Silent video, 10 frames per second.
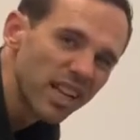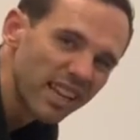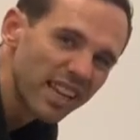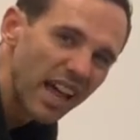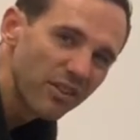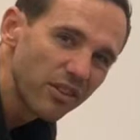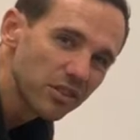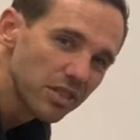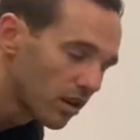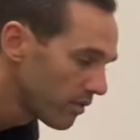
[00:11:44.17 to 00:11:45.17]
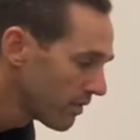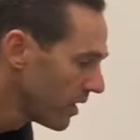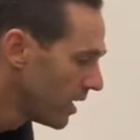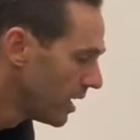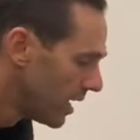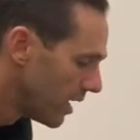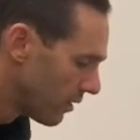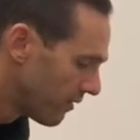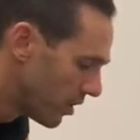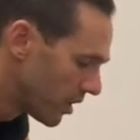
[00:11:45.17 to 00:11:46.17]
kind of gather yourself and
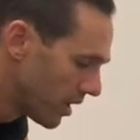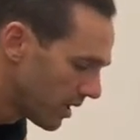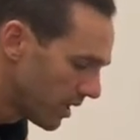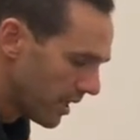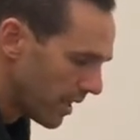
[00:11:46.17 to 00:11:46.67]
you feel good.